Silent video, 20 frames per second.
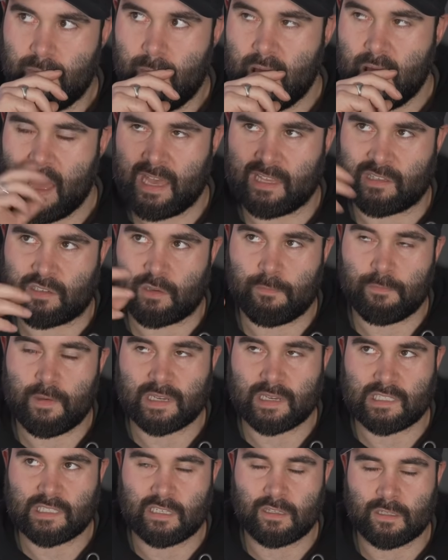it's
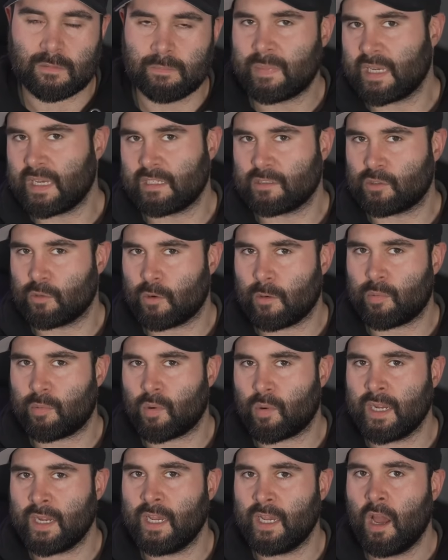affecting them being able to
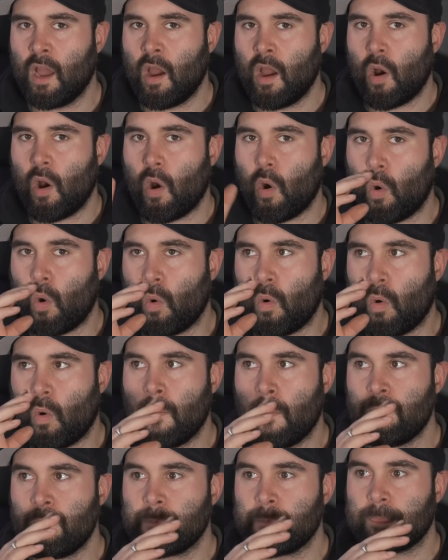operate, or
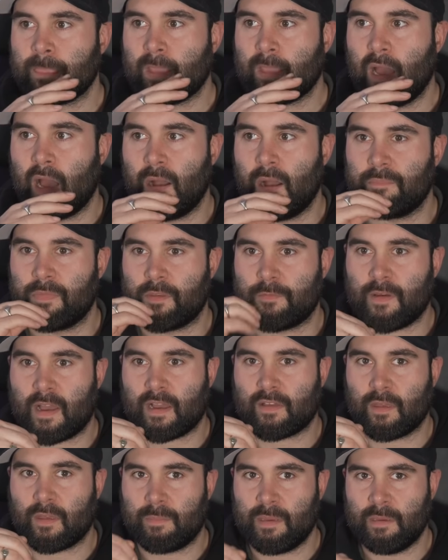the
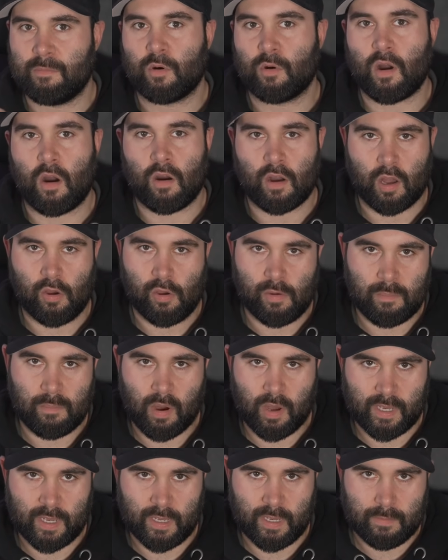fact that people can't go and
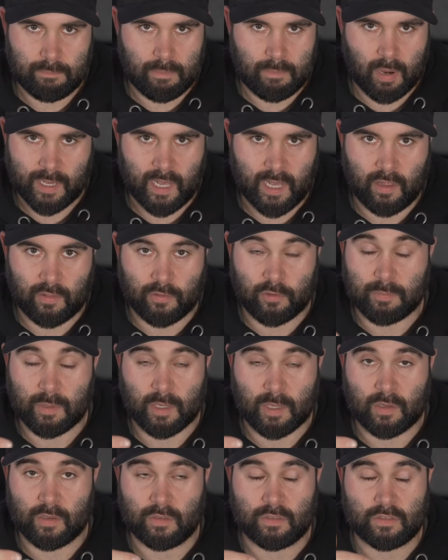buy guns?
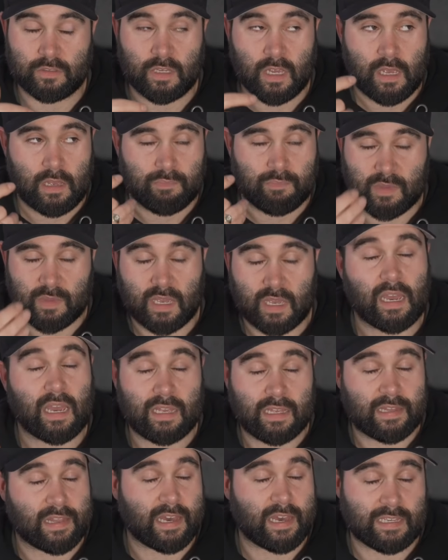Because that
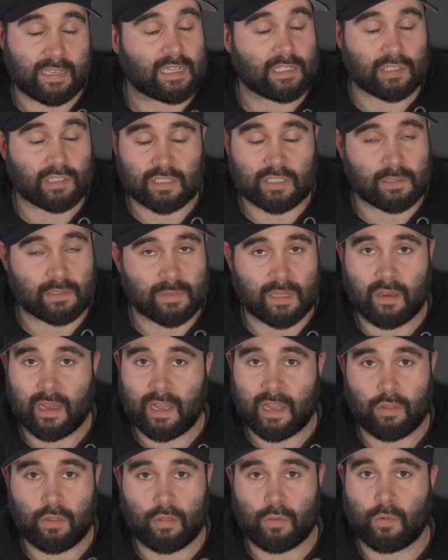is actually something I
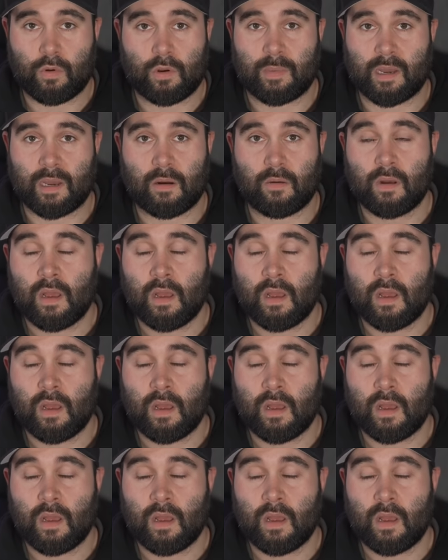hadn't thought about.